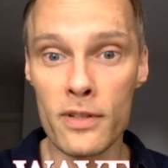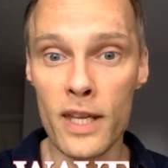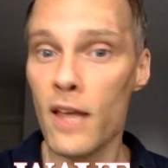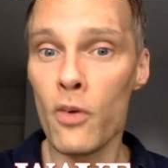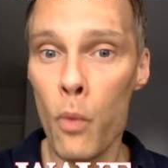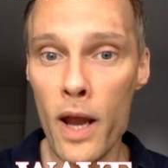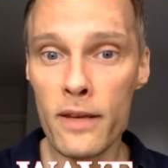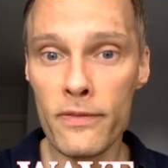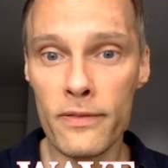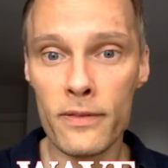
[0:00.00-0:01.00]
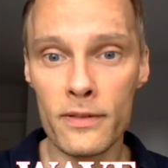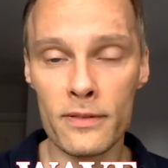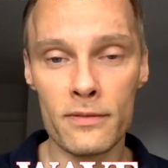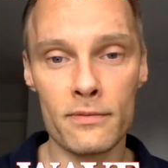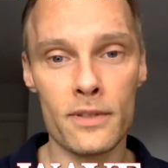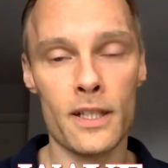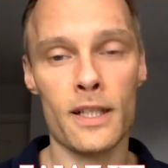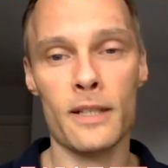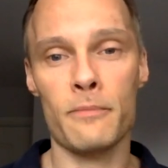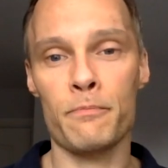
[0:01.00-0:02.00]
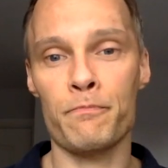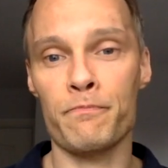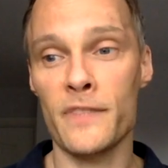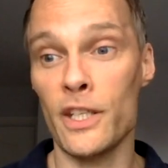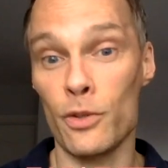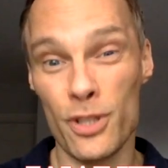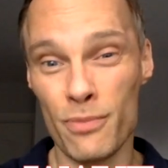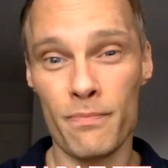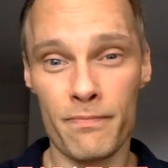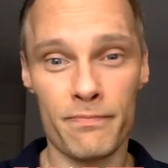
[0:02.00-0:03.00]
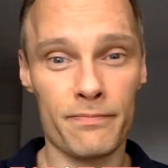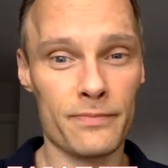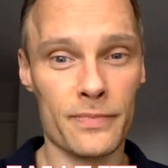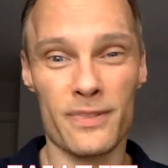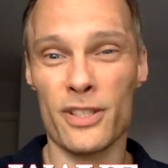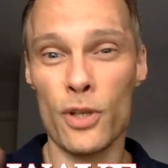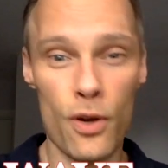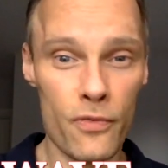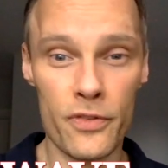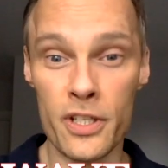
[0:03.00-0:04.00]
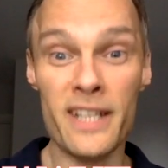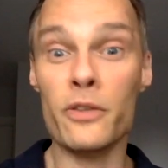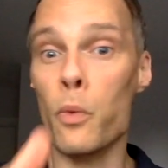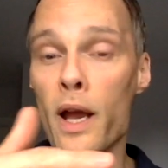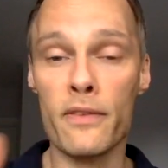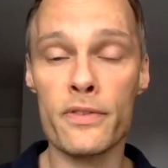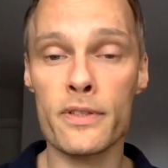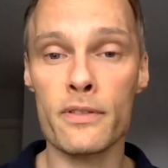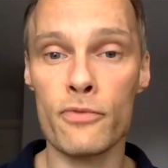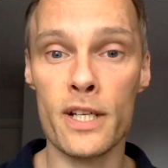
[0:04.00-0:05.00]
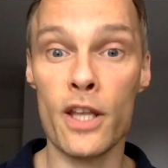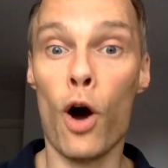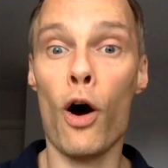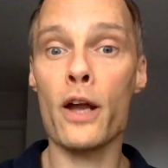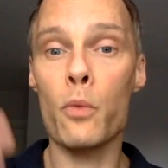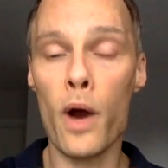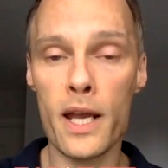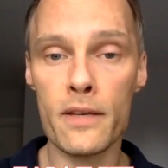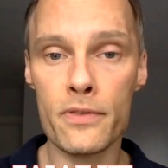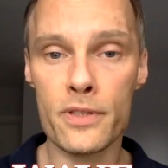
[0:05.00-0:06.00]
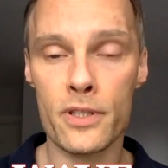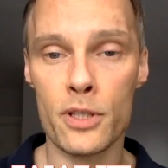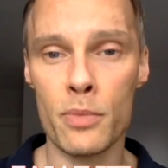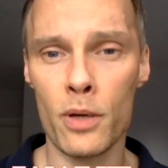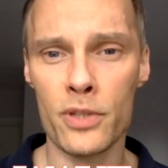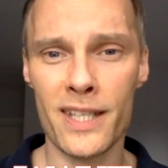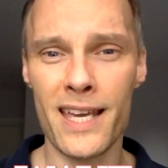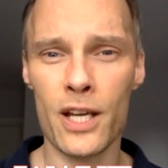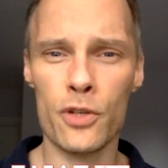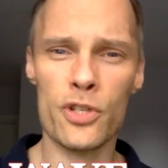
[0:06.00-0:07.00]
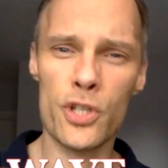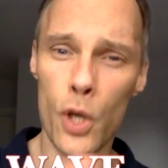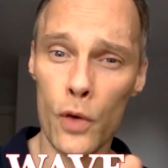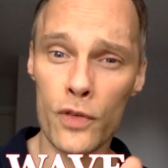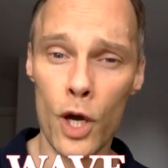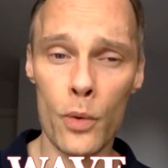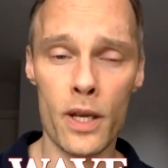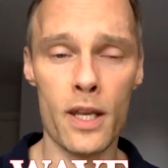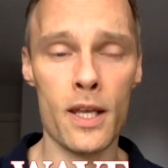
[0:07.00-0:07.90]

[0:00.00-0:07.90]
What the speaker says: They love a wave. You surf. You need the waves. Really, the high waves to be able to get a good surf going.